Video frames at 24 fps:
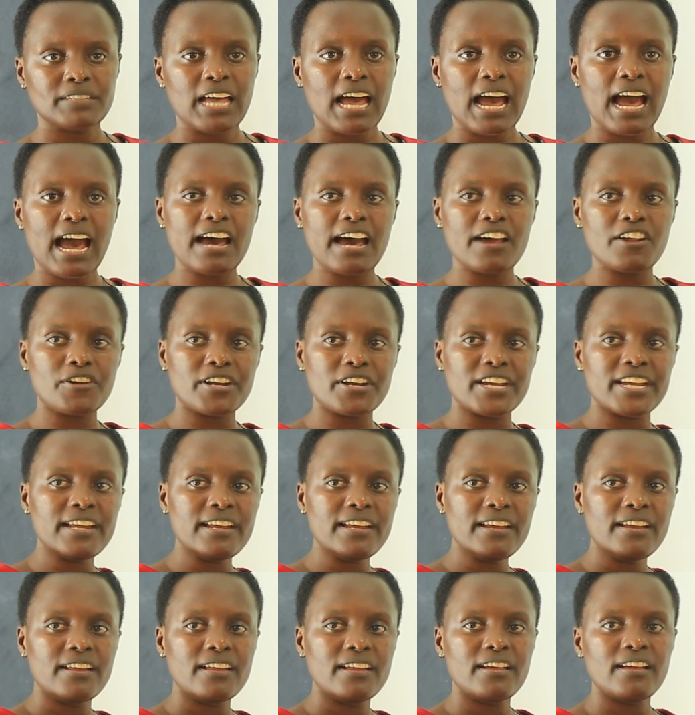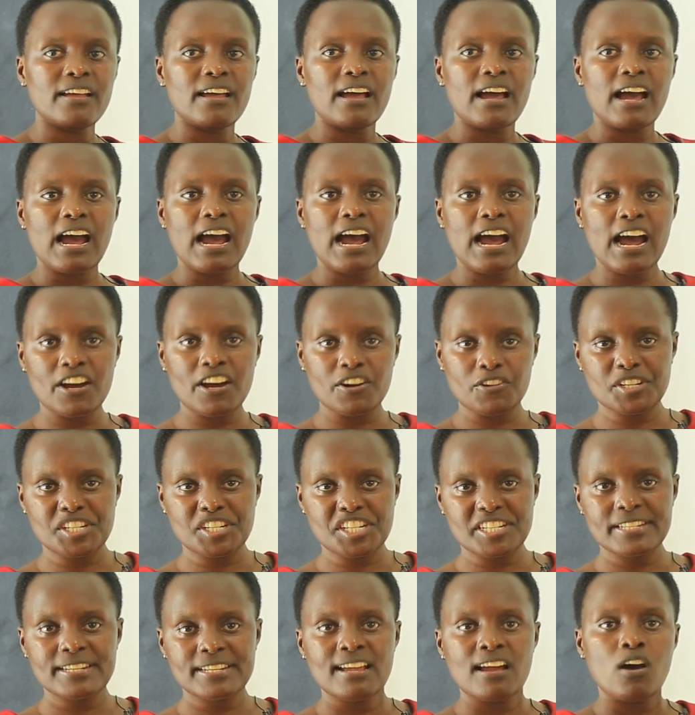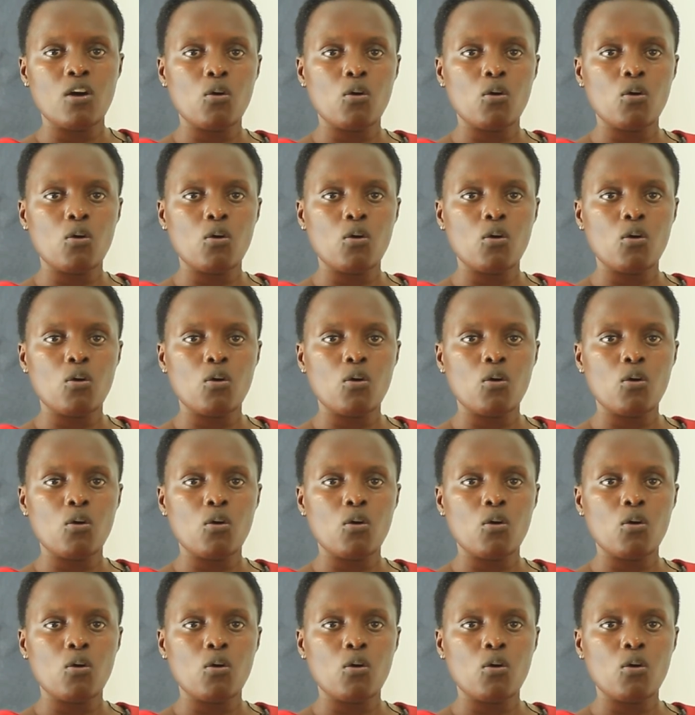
Hurry, hurried.